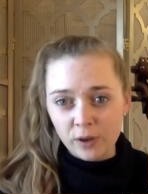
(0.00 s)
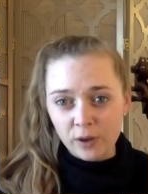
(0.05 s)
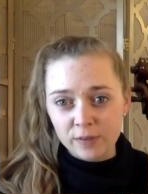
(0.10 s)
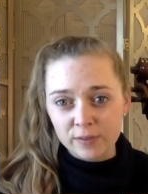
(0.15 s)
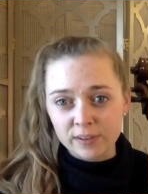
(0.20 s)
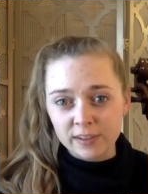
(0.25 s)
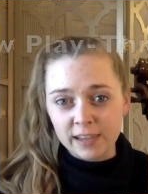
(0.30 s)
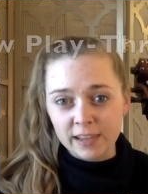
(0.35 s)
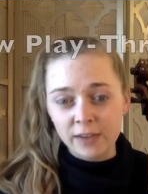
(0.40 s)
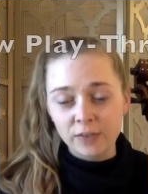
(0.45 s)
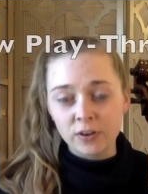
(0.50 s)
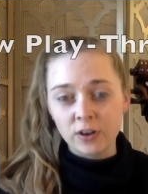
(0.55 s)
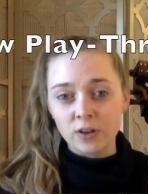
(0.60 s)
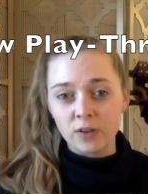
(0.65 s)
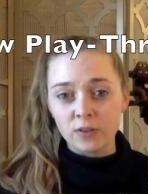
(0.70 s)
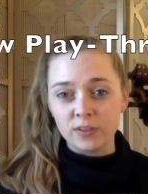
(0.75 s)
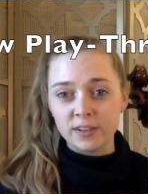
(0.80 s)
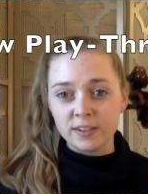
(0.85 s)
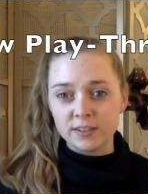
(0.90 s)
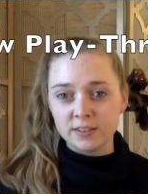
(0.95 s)
of
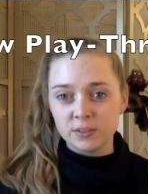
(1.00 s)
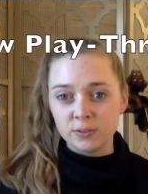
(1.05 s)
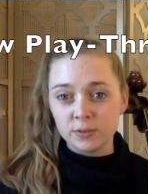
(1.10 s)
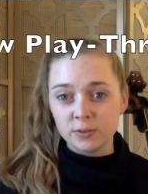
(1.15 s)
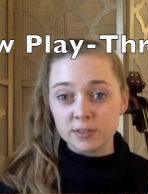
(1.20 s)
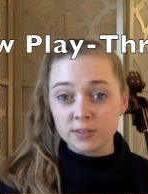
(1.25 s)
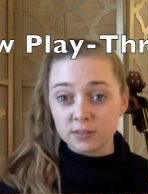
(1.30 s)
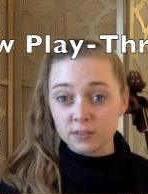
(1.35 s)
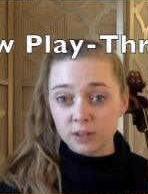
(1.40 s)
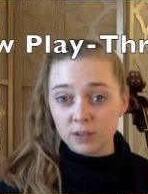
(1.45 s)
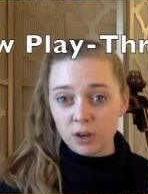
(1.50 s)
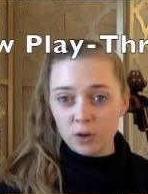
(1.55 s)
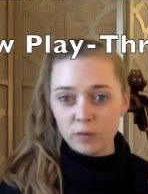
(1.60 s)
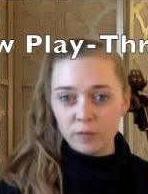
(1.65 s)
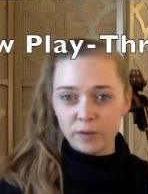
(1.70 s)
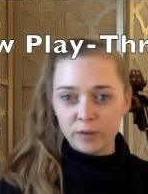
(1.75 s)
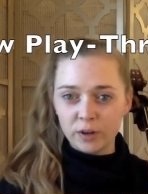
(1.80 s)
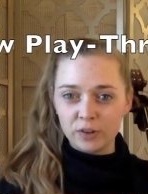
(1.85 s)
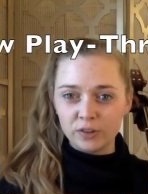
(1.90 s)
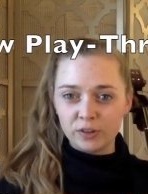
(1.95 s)
Allegro. Let's do a slow
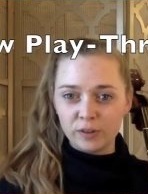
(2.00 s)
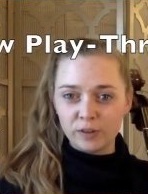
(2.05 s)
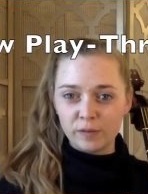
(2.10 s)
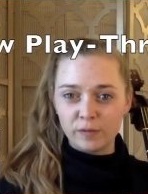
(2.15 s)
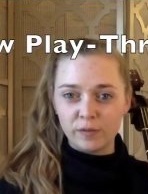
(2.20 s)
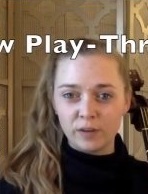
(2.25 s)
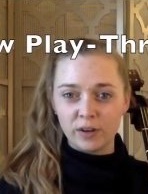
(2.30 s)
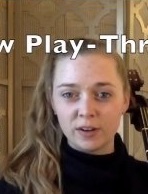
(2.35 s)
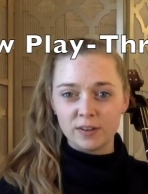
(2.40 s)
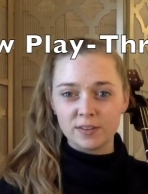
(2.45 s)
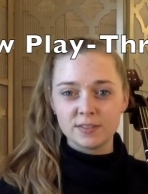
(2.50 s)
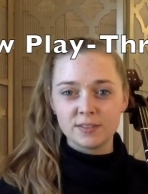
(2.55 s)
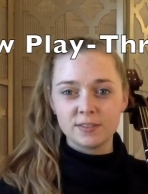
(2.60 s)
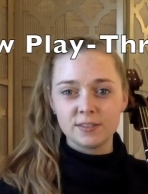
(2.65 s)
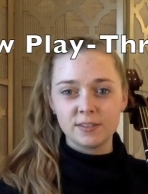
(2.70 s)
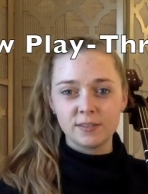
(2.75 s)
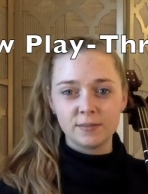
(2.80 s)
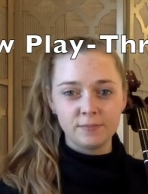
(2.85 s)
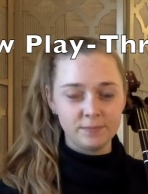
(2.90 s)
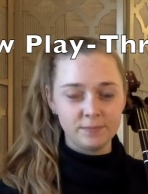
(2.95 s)
version first.